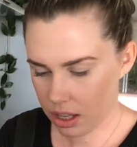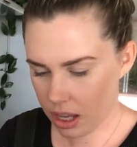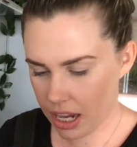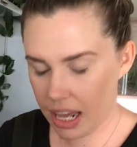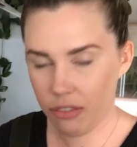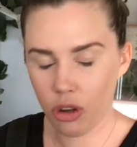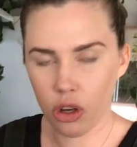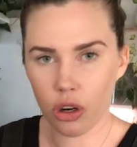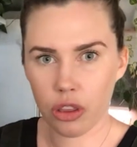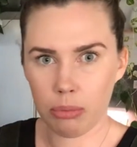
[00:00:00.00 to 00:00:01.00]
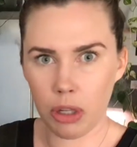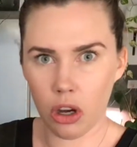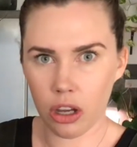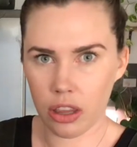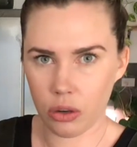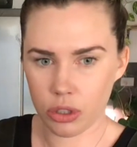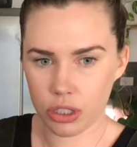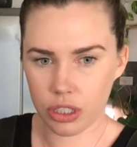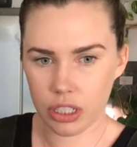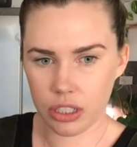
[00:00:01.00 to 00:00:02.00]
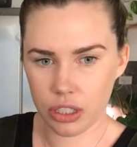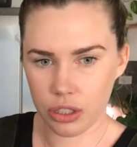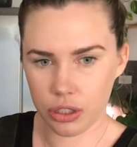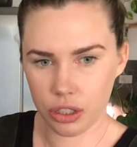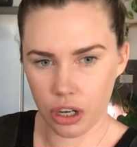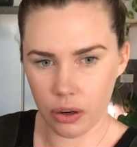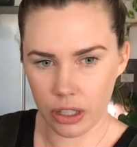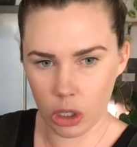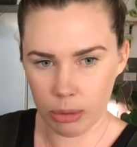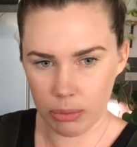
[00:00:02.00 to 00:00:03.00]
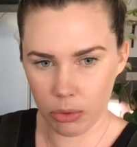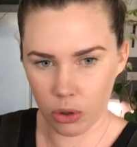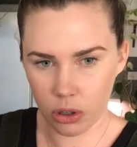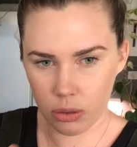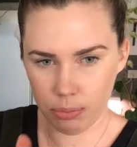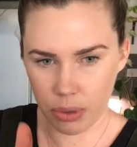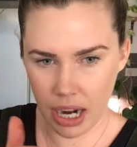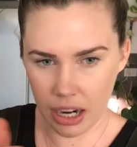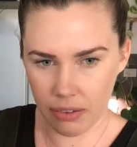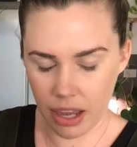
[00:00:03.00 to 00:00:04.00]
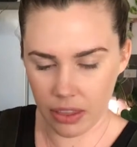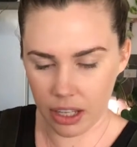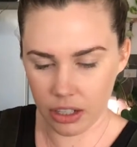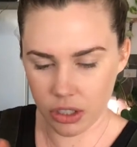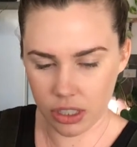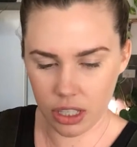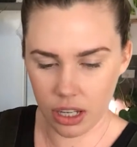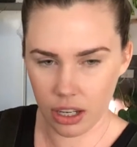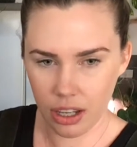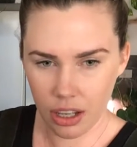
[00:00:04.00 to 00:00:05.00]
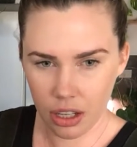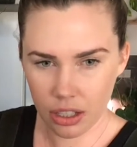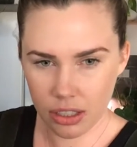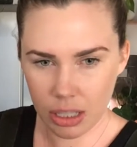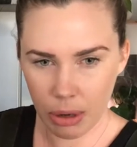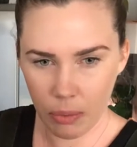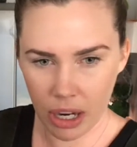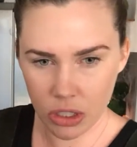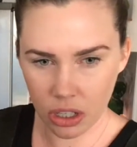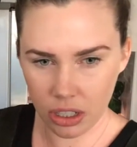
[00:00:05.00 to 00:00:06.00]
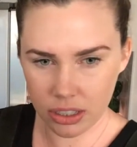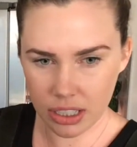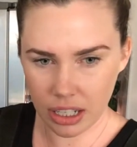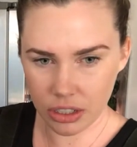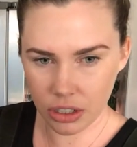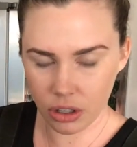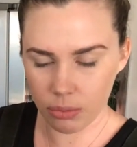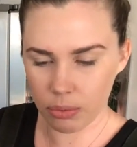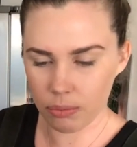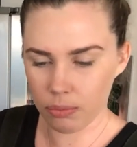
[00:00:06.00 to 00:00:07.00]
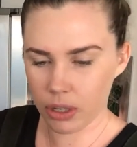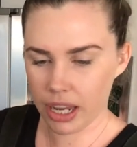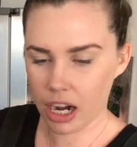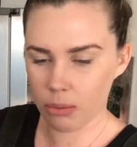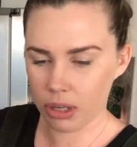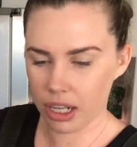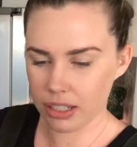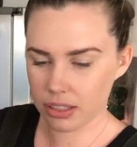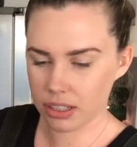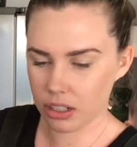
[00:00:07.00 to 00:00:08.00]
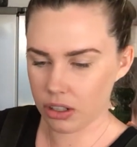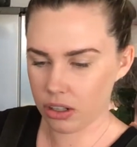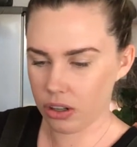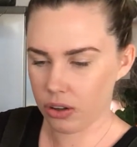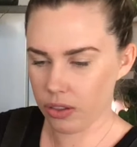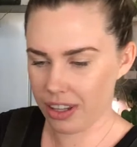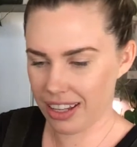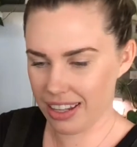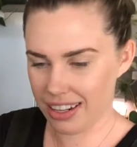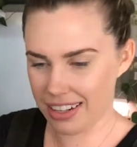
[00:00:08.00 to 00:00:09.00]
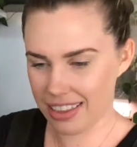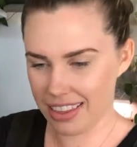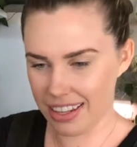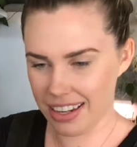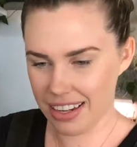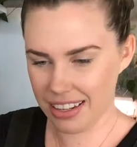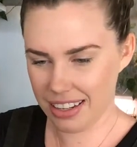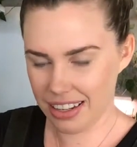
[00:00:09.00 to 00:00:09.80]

And if you cook them longer, they'll continue to go a little bit more brown around the edges here. You can see my white chocolate starting to go caramelized on the end there.